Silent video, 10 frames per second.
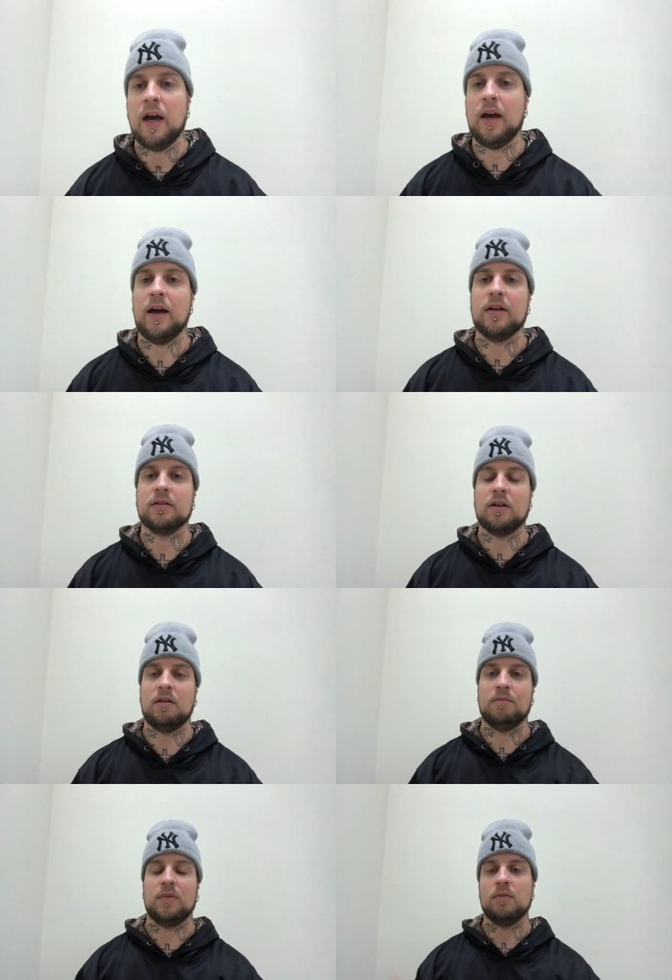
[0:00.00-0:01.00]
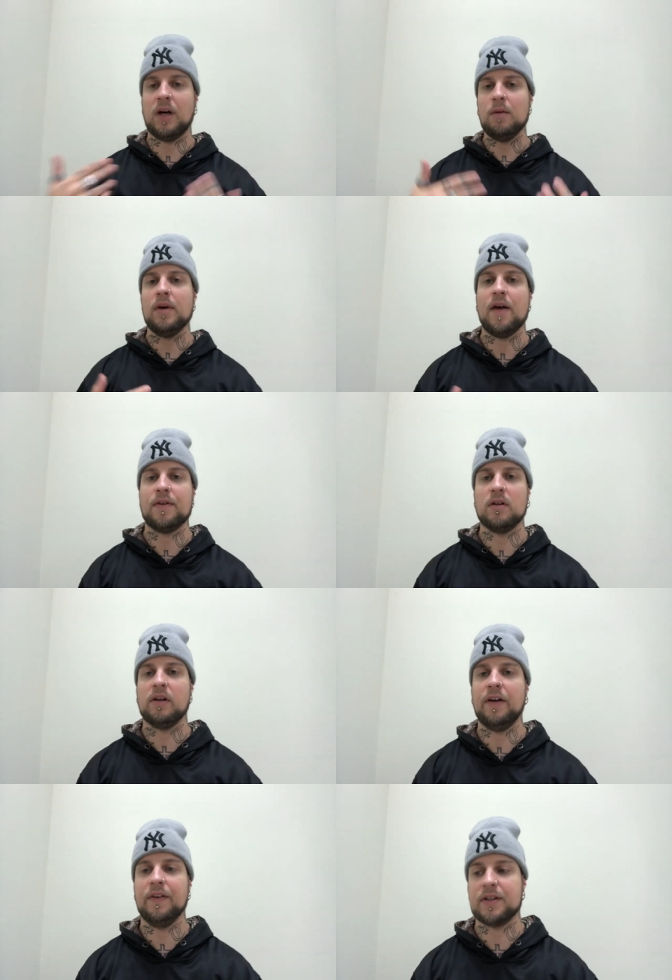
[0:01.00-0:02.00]
And in my method,
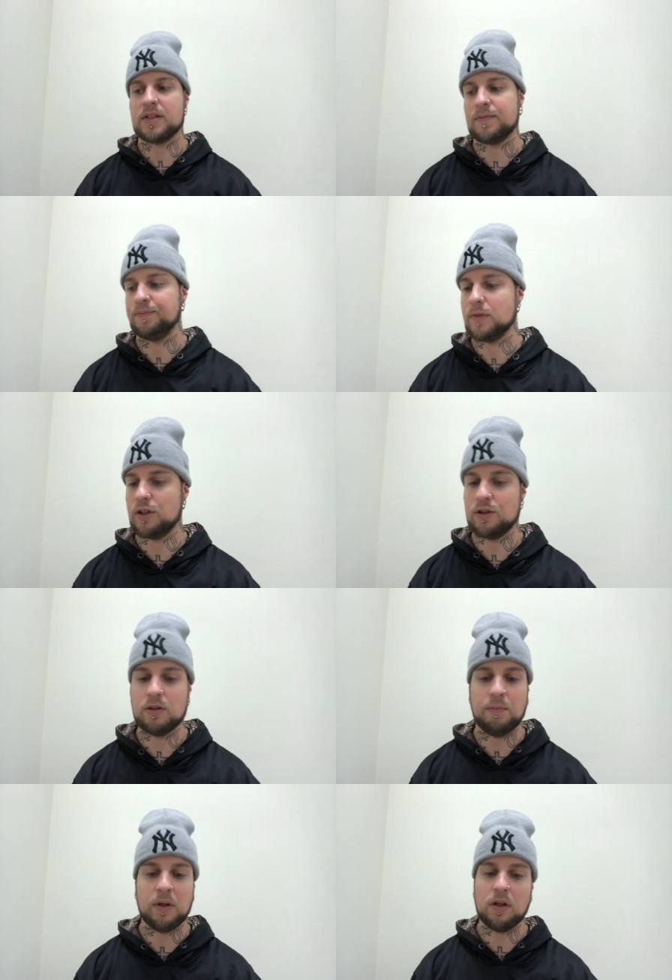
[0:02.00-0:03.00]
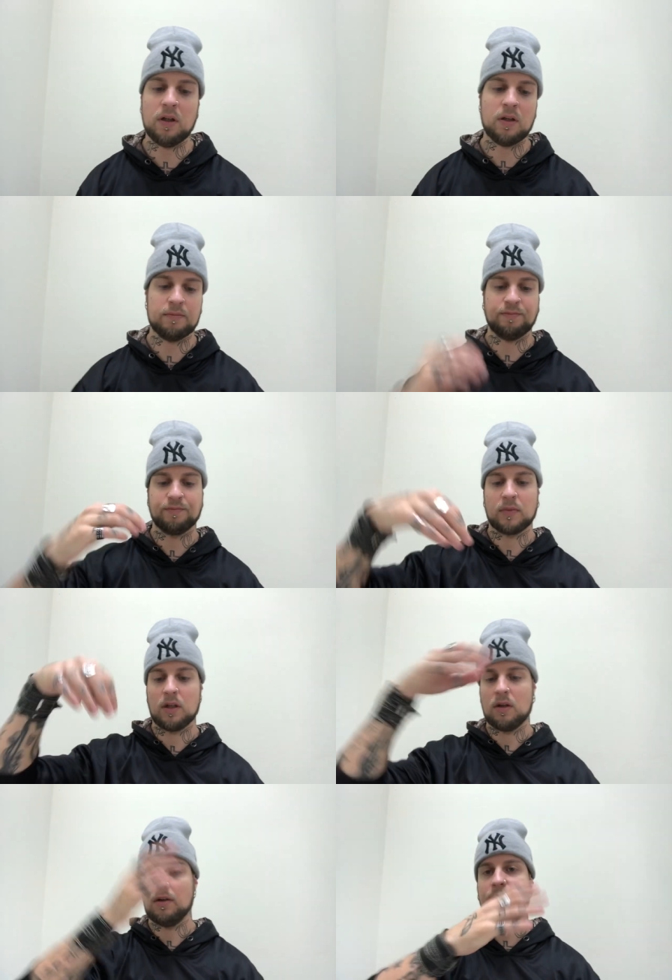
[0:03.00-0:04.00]
larynx should be
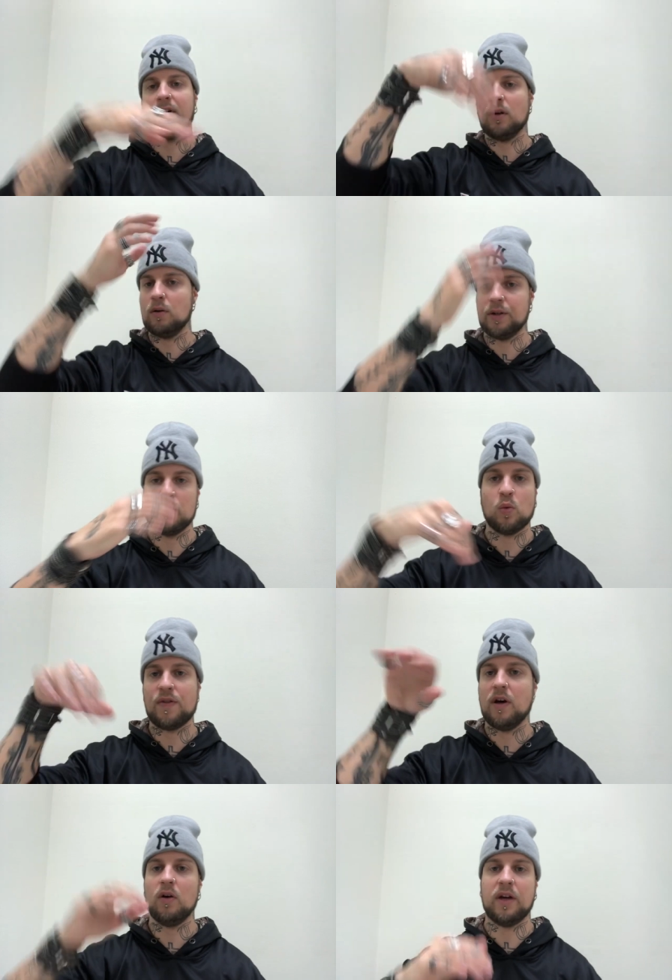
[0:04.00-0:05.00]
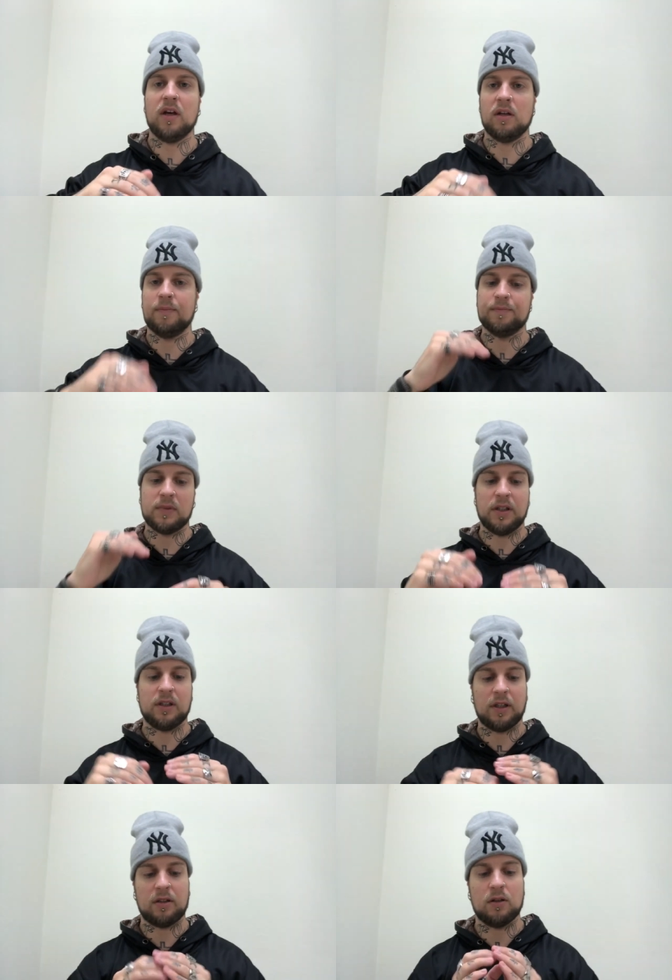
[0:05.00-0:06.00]
floating without any,
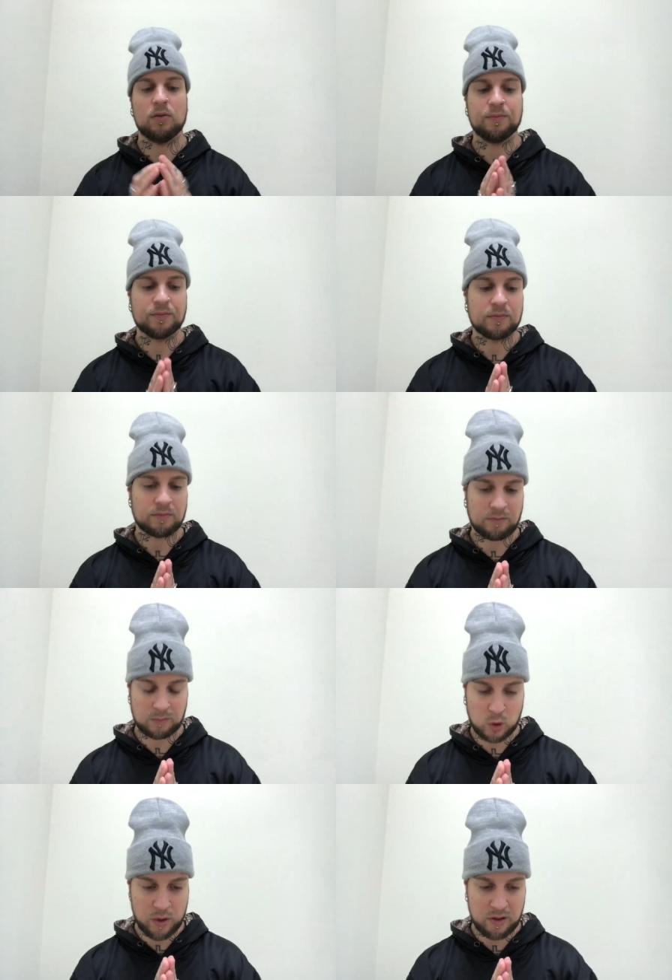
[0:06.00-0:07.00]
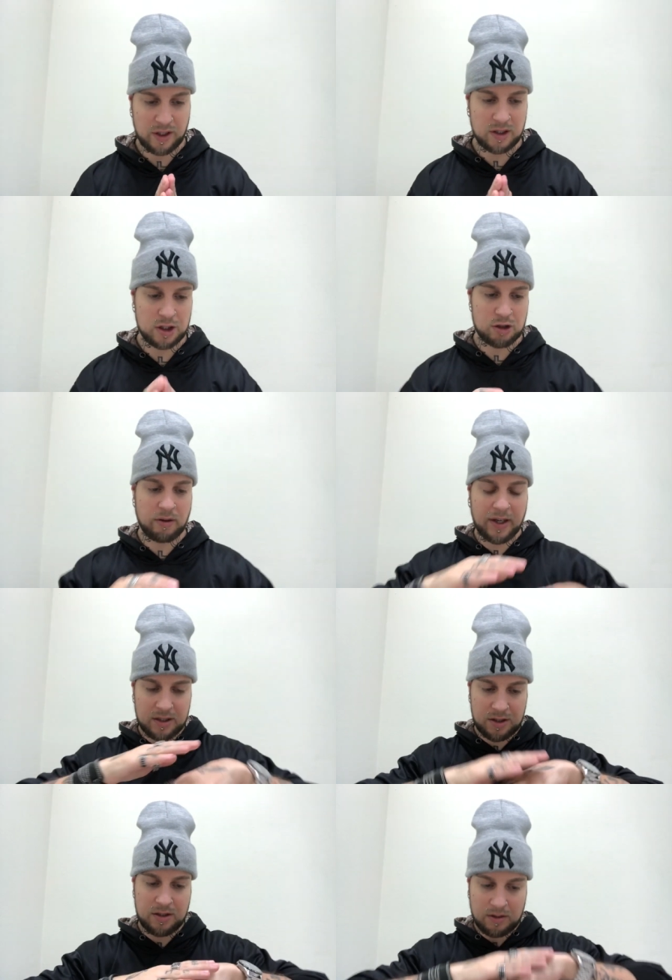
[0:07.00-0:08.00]
without any
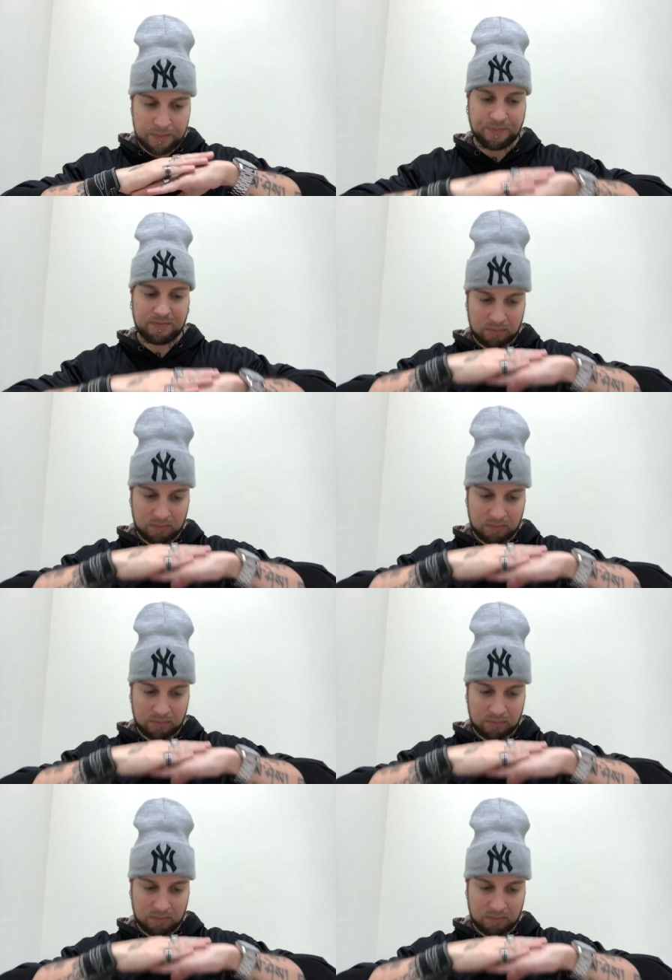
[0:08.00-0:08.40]
trying to